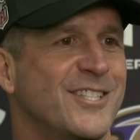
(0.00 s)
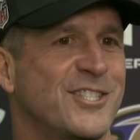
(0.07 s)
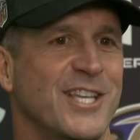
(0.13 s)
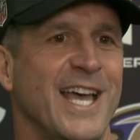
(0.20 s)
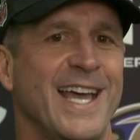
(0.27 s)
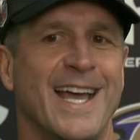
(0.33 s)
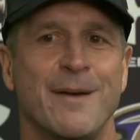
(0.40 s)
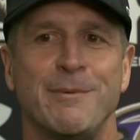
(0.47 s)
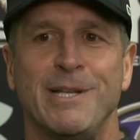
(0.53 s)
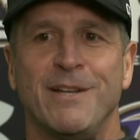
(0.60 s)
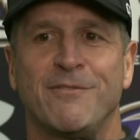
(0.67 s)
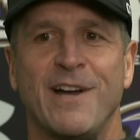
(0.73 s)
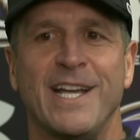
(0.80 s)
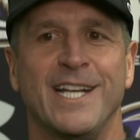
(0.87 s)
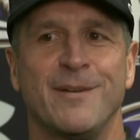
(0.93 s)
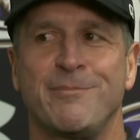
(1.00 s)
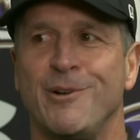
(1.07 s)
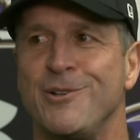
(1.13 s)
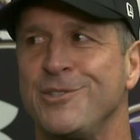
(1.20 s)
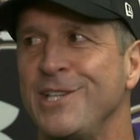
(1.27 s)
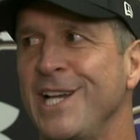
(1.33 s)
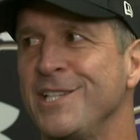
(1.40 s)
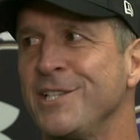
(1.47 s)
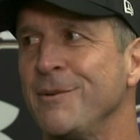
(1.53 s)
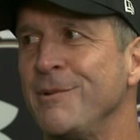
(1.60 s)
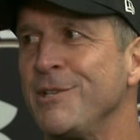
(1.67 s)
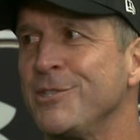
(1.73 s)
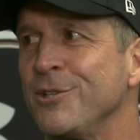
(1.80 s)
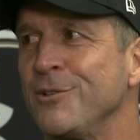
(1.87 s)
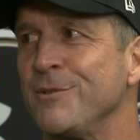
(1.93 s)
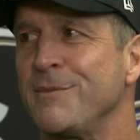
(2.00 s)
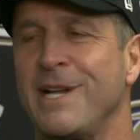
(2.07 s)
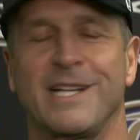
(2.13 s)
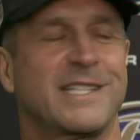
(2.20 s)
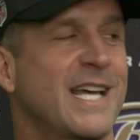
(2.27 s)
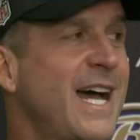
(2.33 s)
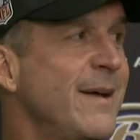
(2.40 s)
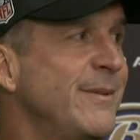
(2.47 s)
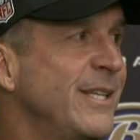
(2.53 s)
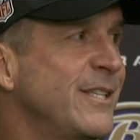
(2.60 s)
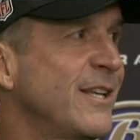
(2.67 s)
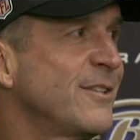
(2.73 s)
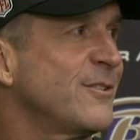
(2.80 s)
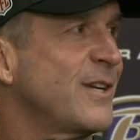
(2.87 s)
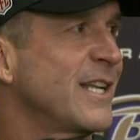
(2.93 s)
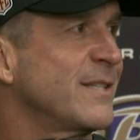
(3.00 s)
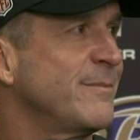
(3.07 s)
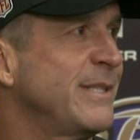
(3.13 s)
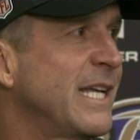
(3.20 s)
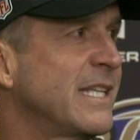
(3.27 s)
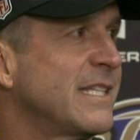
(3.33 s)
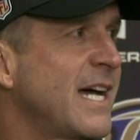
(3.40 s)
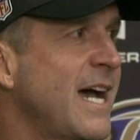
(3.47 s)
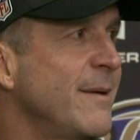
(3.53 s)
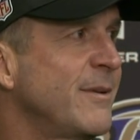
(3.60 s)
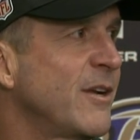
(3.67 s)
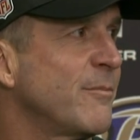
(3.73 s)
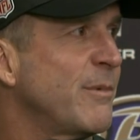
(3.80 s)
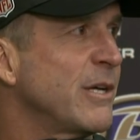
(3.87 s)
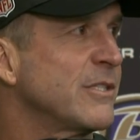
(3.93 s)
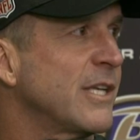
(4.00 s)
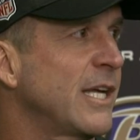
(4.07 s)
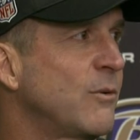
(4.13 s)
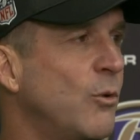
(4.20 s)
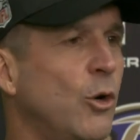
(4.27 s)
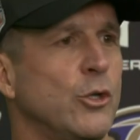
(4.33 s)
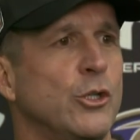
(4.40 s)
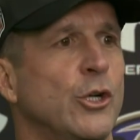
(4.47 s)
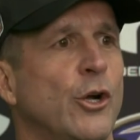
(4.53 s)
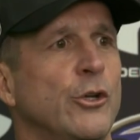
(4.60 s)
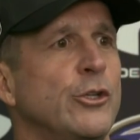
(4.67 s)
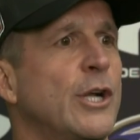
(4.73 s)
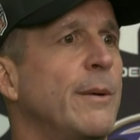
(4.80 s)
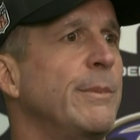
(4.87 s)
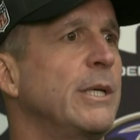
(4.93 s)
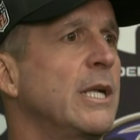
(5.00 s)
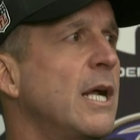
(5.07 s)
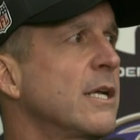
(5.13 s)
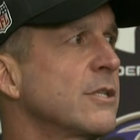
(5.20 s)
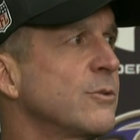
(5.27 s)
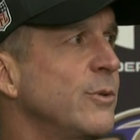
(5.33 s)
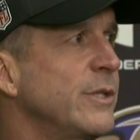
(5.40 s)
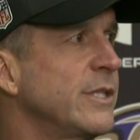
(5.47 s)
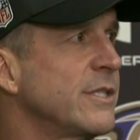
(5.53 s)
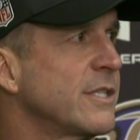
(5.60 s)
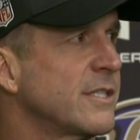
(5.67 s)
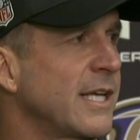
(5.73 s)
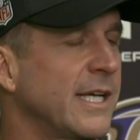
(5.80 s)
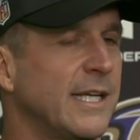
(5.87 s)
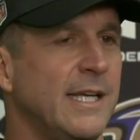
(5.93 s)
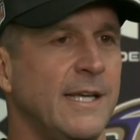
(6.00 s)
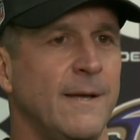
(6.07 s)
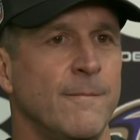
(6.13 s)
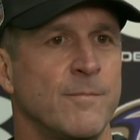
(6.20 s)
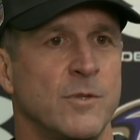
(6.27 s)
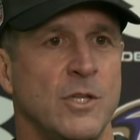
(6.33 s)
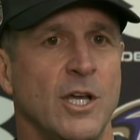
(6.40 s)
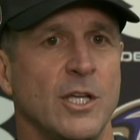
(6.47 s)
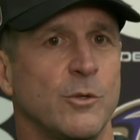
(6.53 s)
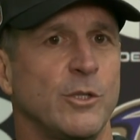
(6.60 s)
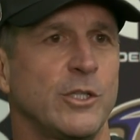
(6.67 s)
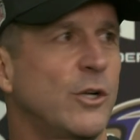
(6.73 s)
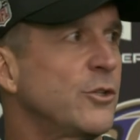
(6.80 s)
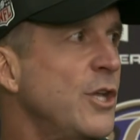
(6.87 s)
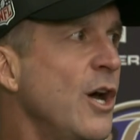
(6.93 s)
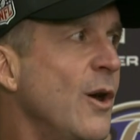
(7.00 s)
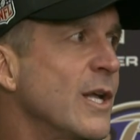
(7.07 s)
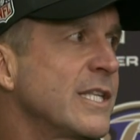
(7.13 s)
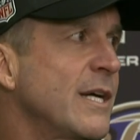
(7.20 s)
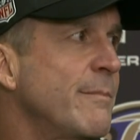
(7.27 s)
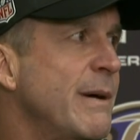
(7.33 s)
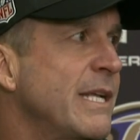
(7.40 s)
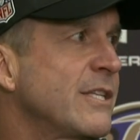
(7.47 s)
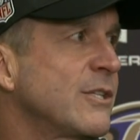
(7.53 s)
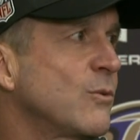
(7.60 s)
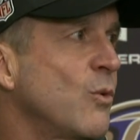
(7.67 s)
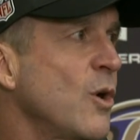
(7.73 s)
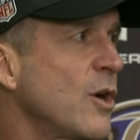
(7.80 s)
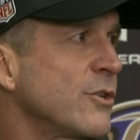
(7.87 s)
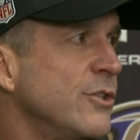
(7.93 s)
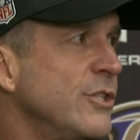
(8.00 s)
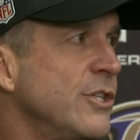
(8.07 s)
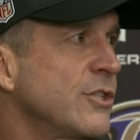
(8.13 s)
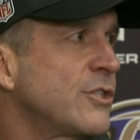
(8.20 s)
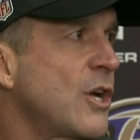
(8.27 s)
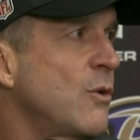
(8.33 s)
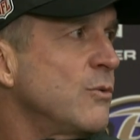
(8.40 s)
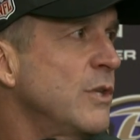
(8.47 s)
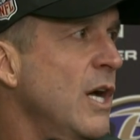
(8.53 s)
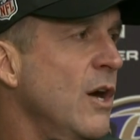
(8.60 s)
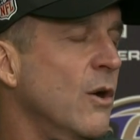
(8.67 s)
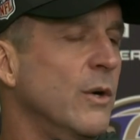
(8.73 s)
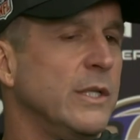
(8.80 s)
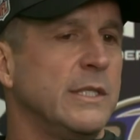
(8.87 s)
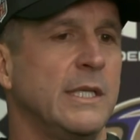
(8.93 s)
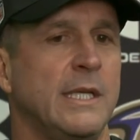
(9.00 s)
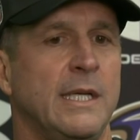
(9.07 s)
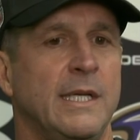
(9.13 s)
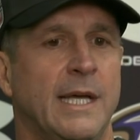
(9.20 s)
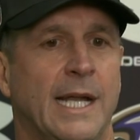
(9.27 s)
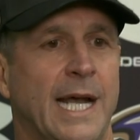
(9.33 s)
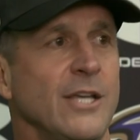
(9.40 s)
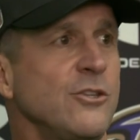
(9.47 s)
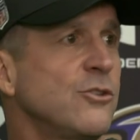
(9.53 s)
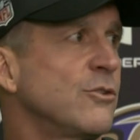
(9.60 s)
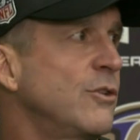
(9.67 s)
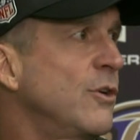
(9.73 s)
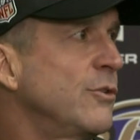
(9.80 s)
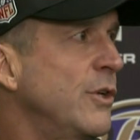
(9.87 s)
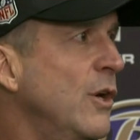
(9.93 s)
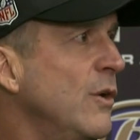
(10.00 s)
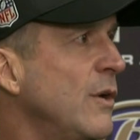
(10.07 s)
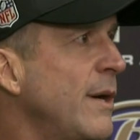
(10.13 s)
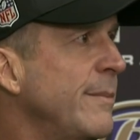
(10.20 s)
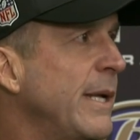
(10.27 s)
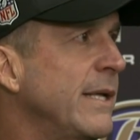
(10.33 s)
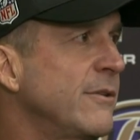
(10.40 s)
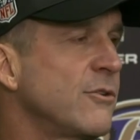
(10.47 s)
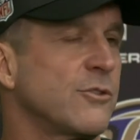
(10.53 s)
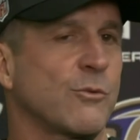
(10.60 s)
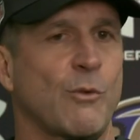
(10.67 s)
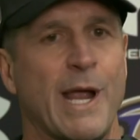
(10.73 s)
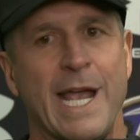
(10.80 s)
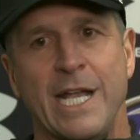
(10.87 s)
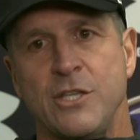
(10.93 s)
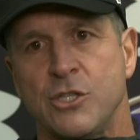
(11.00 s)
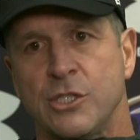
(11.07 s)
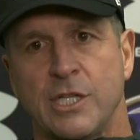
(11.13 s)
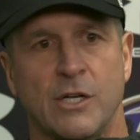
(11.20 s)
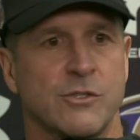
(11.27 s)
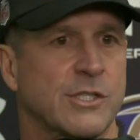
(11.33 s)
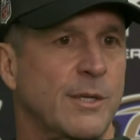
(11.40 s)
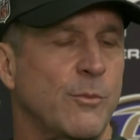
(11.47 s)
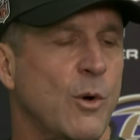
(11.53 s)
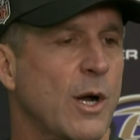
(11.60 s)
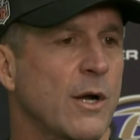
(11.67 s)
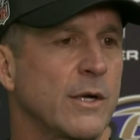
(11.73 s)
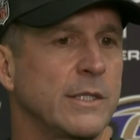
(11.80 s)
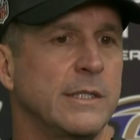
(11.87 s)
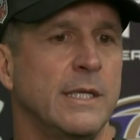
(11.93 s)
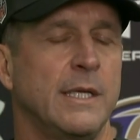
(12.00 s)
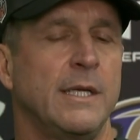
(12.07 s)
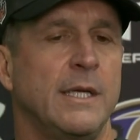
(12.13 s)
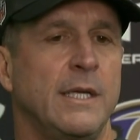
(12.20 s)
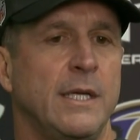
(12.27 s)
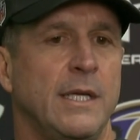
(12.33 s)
to say. I mean, if I get up here and say it's going to be a certain amount of time and it doesn't turn out to be that time, and everybody's like, well, you know, you're not being honest with us. It's like, no, you really don't know. That's how medicine works. You just don't know. And, and I sure don't know. I mean, I, there's a range in there somewhere. And,